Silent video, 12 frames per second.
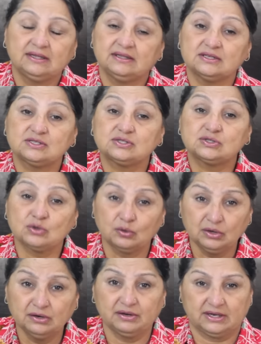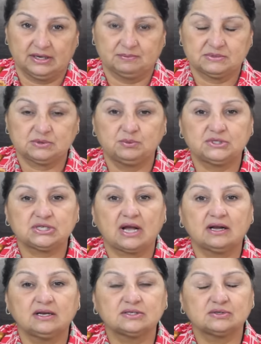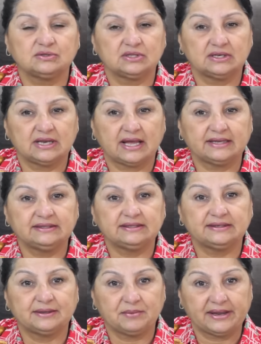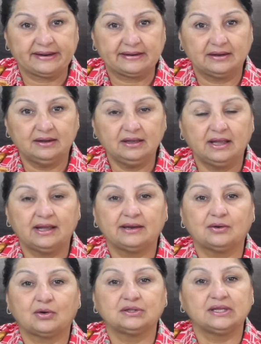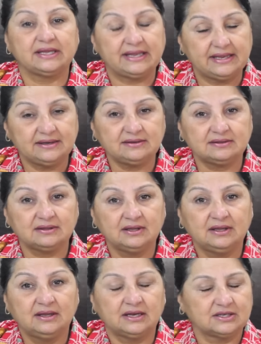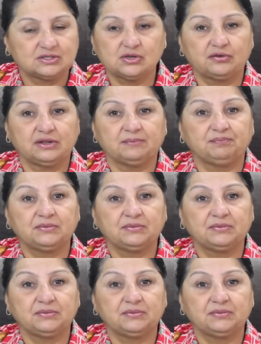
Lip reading: The solar eclipse, which occurs on the 9th in America and on the 8th,